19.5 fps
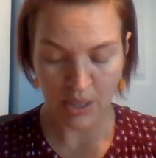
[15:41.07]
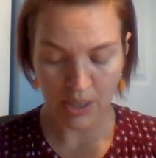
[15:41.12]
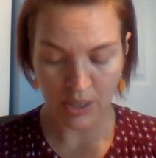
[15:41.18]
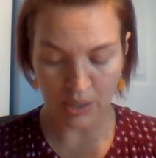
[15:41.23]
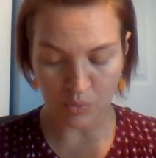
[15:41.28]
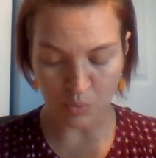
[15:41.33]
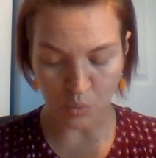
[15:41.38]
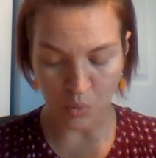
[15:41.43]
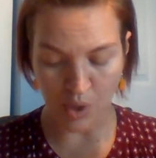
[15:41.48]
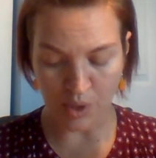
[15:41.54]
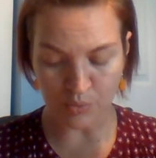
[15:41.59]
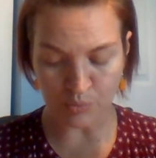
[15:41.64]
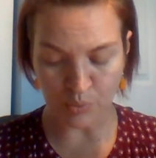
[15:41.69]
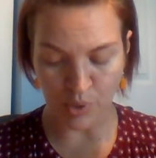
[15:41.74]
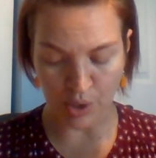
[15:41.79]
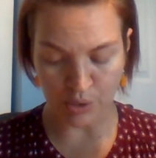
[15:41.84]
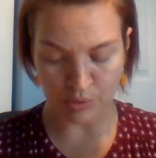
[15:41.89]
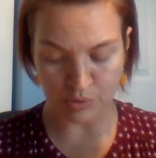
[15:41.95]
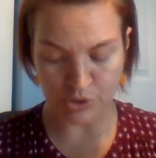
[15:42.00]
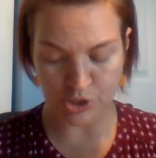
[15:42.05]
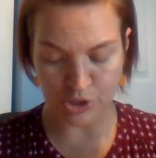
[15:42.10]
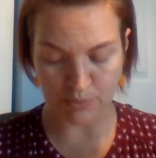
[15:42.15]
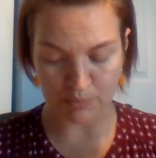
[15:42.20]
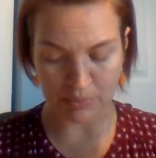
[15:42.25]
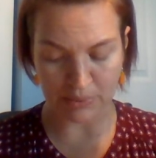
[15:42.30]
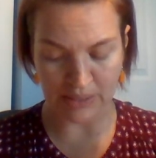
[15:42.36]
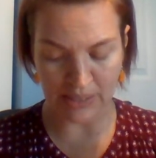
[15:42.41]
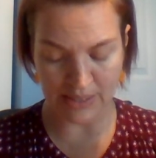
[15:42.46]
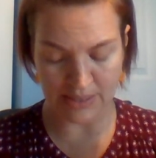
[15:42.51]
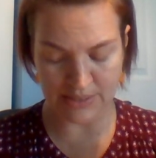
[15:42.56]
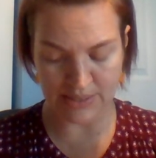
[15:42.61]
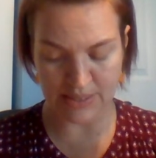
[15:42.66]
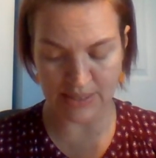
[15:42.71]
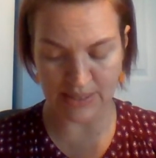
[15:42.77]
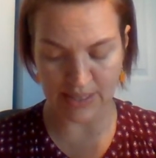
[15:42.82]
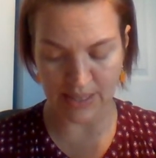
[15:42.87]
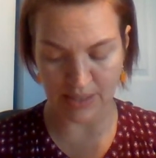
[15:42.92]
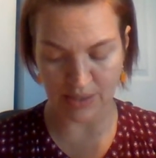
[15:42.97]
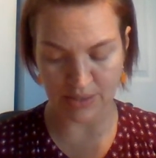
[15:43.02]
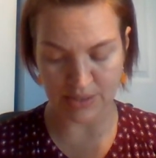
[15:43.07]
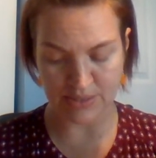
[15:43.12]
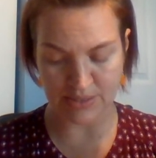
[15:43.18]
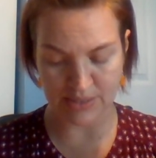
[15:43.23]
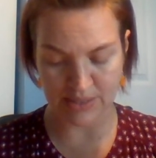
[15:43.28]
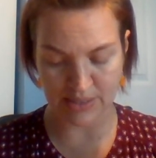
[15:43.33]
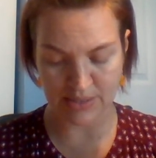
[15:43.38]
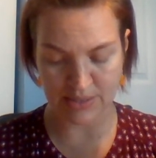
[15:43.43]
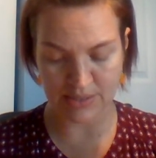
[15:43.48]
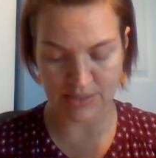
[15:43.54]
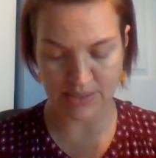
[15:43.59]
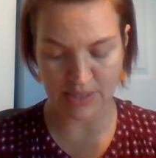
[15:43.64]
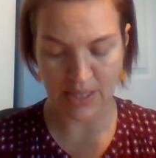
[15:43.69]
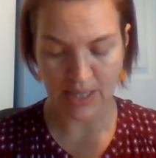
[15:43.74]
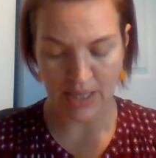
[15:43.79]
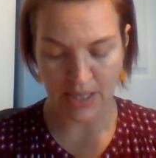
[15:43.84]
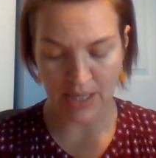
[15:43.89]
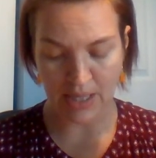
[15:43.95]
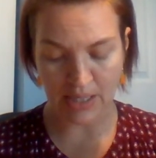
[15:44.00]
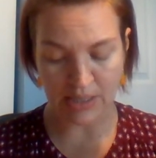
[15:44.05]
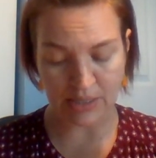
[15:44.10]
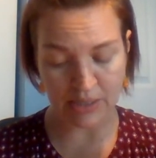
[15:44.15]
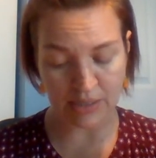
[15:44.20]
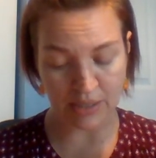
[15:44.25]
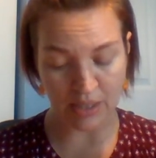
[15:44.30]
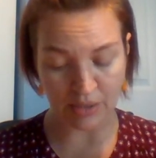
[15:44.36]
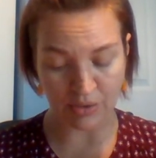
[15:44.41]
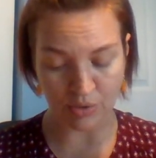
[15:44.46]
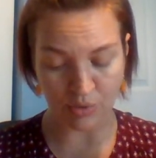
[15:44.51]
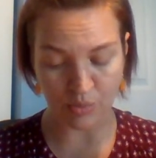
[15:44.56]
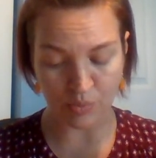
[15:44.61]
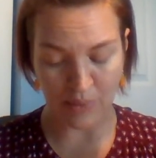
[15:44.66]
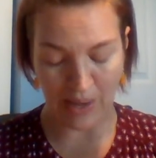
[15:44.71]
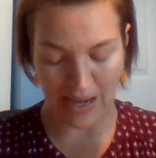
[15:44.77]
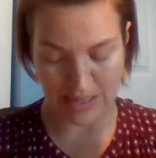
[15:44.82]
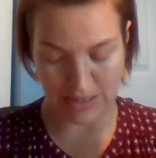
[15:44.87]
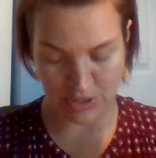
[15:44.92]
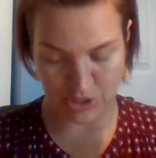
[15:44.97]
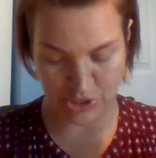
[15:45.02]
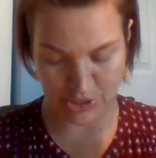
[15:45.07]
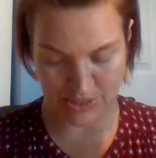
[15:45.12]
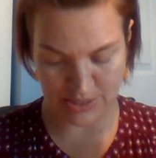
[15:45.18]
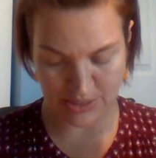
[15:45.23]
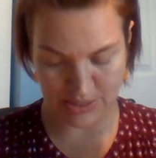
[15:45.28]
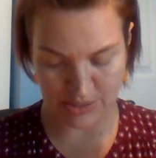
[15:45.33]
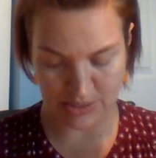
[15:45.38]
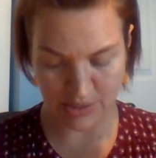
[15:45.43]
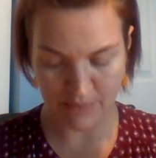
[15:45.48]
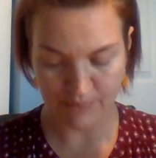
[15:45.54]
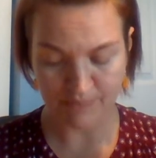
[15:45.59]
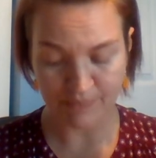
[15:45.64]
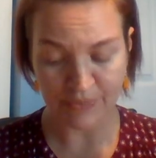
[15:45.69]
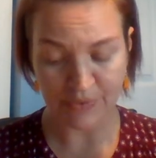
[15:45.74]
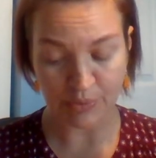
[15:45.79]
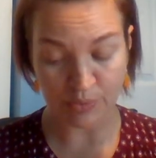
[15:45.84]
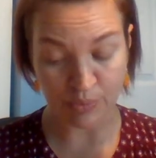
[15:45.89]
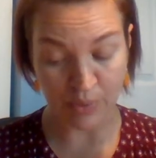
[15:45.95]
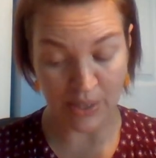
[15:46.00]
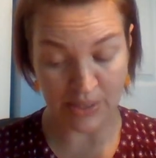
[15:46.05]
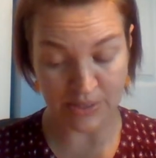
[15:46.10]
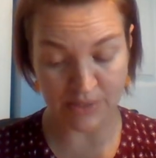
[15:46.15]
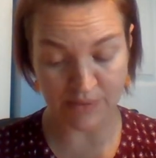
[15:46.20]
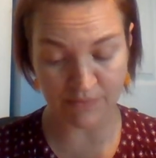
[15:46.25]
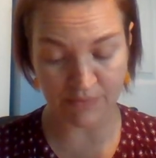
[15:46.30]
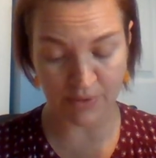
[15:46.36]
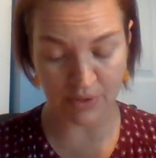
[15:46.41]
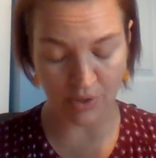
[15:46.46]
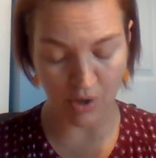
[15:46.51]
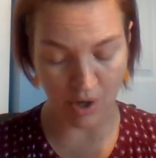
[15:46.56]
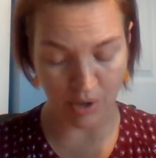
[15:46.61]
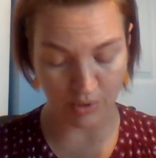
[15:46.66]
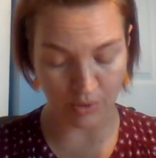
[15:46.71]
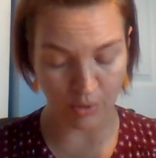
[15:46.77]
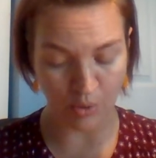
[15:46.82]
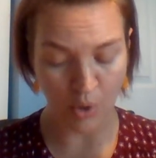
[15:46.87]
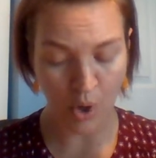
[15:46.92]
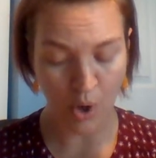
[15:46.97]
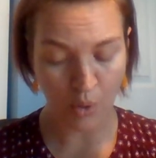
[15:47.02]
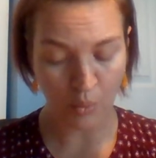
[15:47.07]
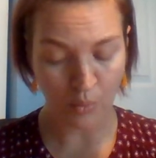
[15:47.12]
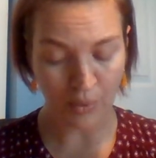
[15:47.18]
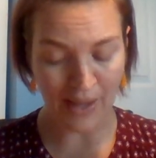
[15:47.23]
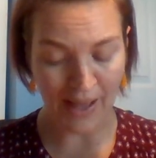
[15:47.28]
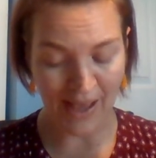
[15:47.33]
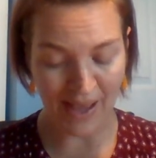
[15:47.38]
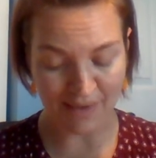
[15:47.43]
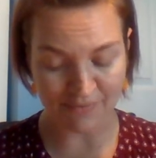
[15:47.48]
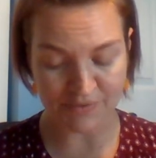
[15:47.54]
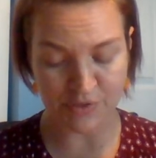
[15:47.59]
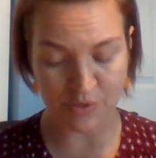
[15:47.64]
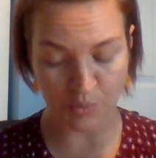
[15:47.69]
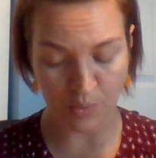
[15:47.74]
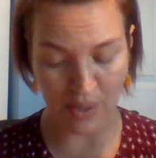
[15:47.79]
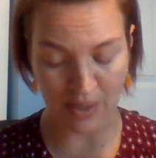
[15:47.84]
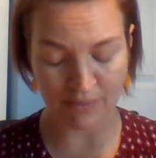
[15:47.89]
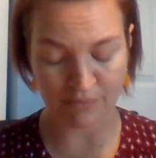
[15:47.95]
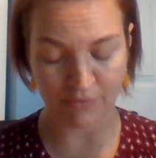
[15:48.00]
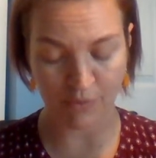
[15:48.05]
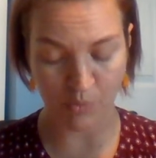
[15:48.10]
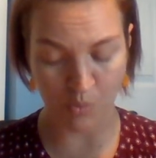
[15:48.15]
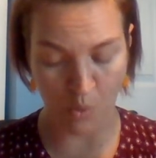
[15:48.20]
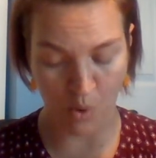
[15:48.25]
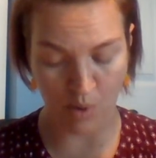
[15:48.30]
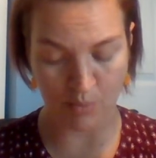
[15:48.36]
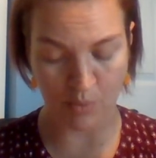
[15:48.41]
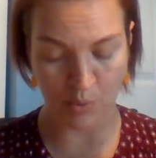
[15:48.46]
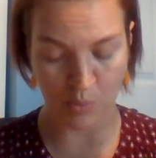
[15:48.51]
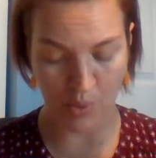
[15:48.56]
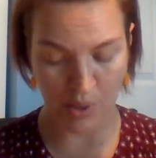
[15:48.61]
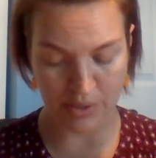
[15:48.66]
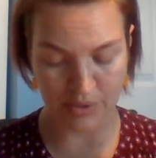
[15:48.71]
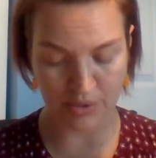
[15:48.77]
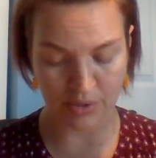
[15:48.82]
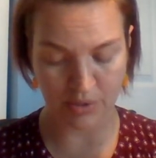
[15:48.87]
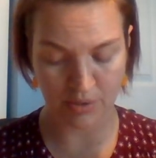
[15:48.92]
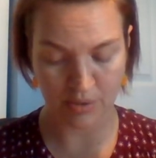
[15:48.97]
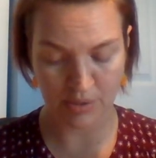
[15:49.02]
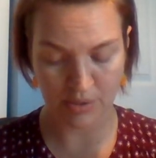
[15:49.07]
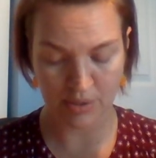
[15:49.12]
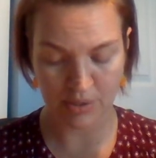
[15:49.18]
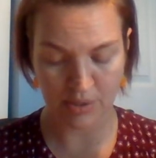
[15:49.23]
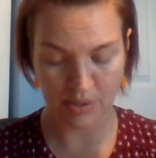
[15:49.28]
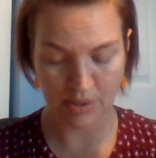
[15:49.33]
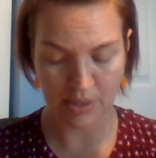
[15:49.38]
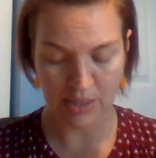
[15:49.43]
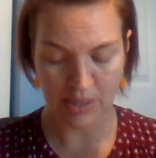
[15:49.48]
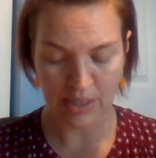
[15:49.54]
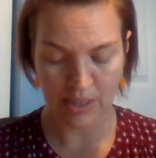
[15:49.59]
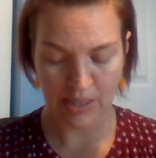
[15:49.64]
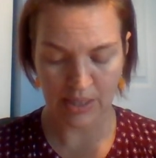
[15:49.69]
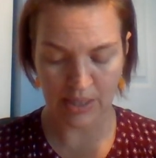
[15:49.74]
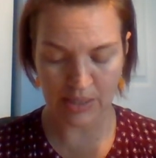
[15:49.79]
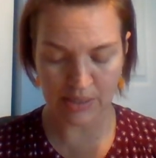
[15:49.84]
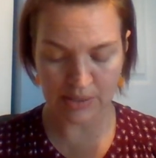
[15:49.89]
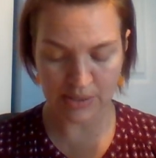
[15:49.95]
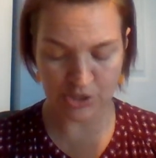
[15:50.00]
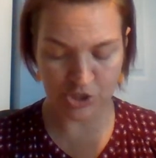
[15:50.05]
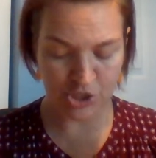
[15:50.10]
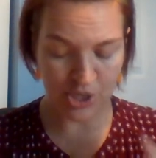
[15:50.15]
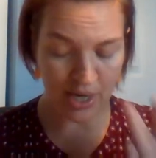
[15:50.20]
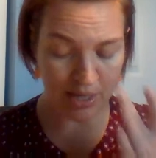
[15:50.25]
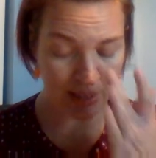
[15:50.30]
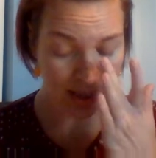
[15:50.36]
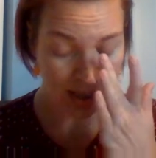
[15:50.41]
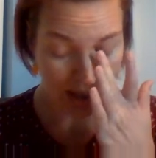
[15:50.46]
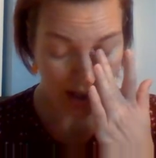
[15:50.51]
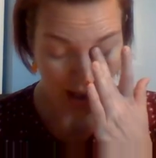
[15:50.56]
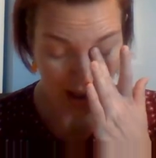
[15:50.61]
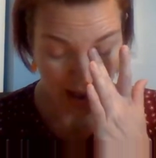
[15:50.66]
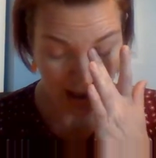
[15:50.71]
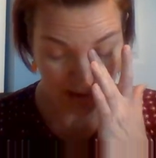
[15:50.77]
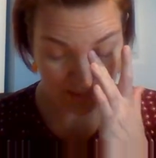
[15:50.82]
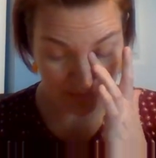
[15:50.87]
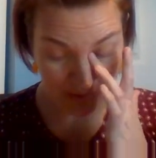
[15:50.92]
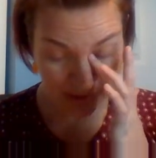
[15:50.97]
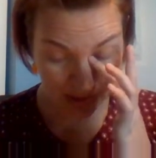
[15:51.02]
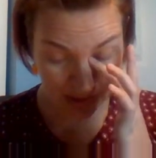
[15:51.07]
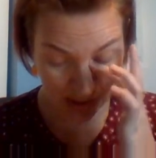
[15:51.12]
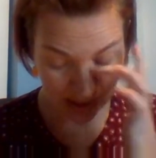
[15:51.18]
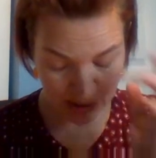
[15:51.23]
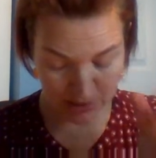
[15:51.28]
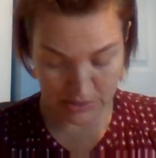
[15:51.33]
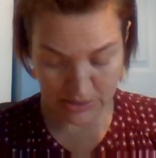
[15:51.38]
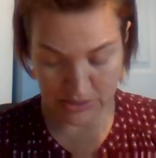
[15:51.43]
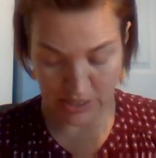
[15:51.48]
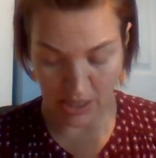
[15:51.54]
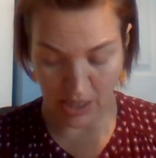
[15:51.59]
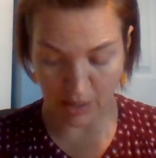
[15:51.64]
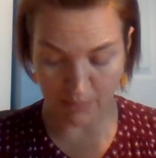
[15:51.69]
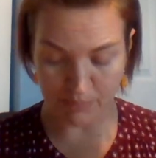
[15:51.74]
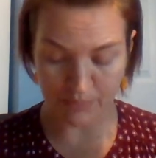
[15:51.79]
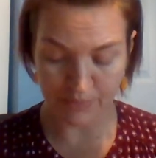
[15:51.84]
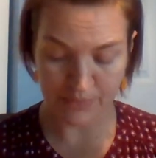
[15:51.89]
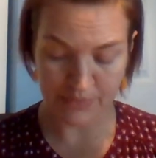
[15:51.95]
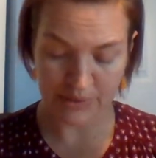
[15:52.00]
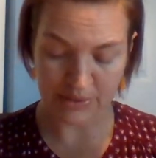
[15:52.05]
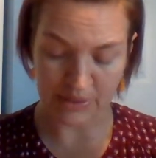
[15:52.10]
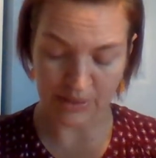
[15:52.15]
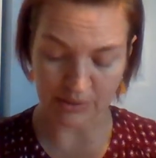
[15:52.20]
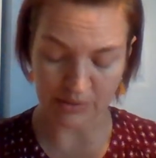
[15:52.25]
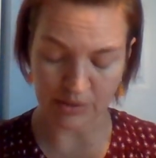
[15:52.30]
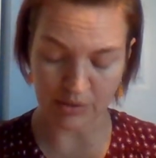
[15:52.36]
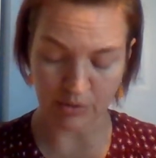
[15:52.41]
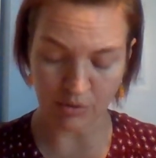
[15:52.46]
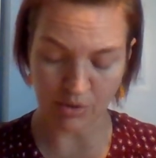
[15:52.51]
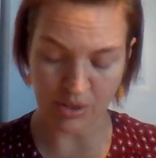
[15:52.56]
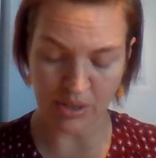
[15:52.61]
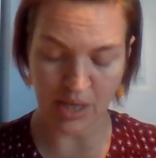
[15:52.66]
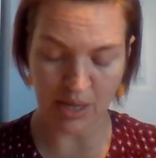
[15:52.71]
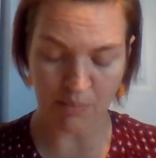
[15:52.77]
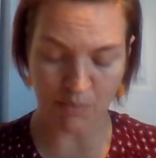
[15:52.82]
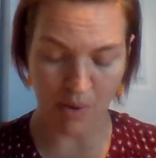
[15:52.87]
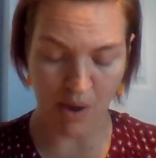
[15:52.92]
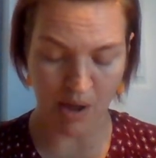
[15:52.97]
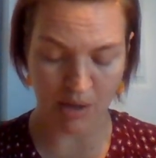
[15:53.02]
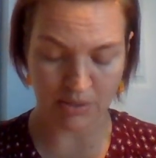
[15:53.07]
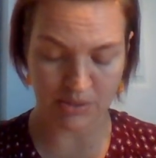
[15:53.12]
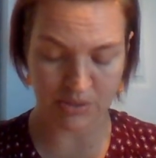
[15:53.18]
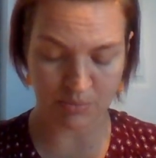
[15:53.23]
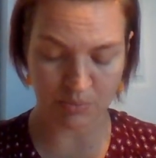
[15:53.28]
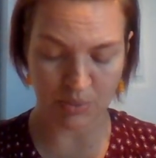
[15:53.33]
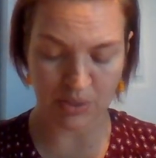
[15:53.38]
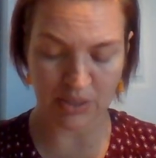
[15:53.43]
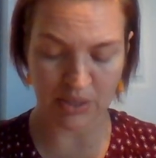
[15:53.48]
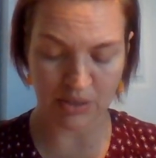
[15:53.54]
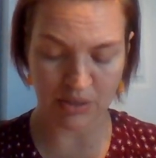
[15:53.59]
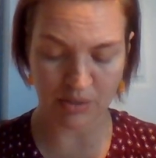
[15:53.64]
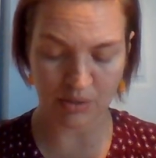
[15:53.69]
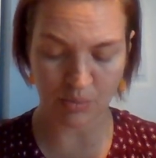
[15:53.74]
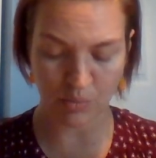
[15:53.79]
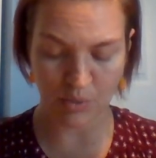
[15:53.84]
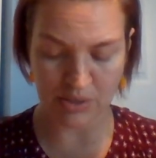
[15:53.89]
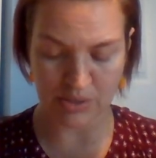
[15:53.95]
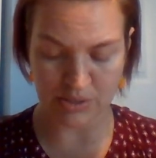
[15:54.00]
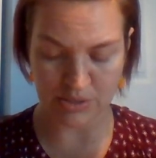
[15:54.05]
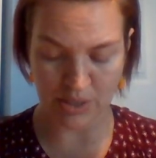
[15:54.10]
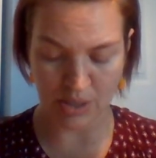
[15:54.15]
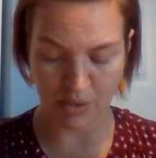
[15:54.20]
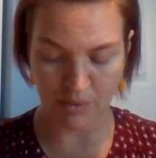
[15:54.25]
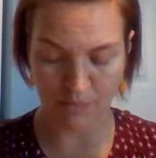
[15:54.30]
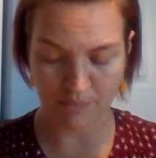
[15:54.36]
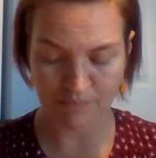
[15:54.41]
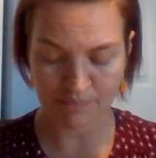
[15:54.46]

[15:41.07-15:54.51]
In one row, she planted carrot seeds, in another radishes. The rest of the garden would have to wait for warmer weather. In the shed, Ivy lined up the little clay pots beneath the window